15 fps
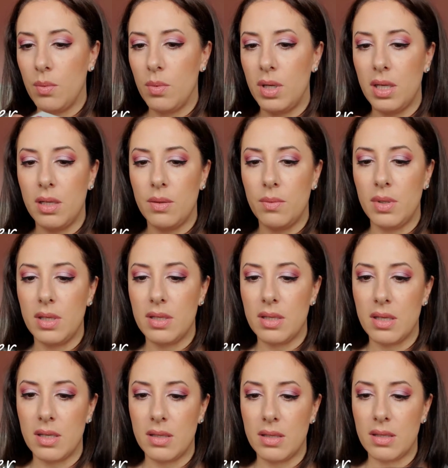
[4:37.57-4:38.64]
What is
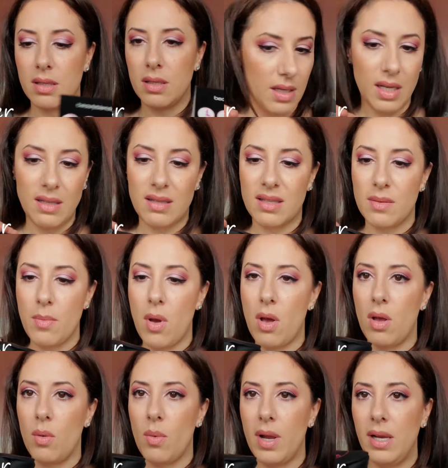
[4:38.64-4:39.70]
this? It's
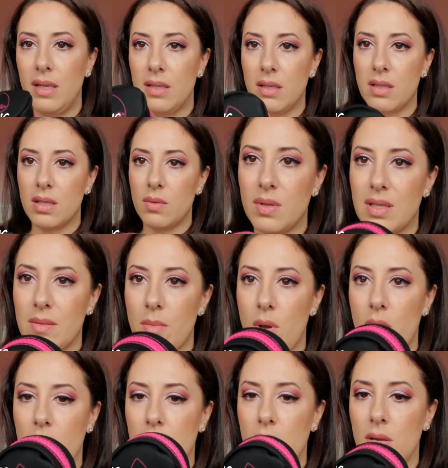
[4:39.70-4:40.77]
small. Why is it so
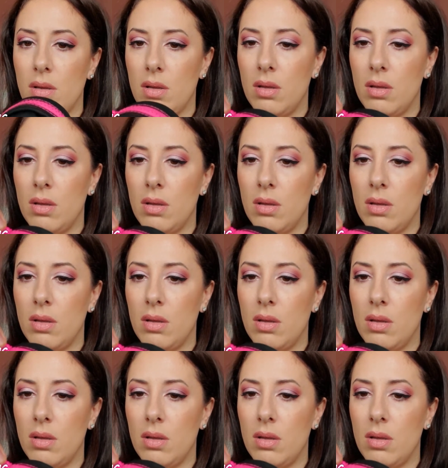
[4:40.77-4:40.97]
small?